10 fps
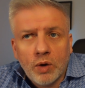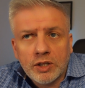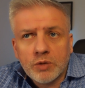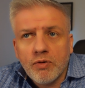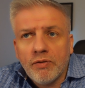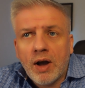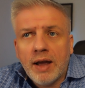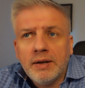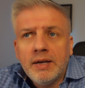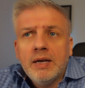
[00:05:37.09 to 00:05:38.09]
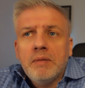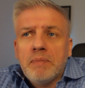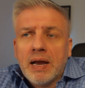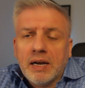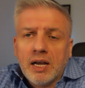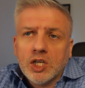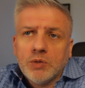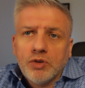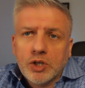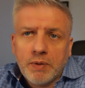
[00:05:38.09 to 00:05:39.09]
one, to provide better
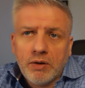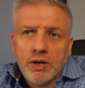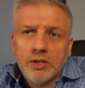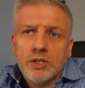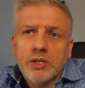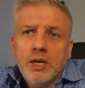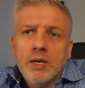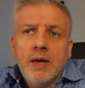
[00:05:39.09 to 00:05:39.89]
customer experience,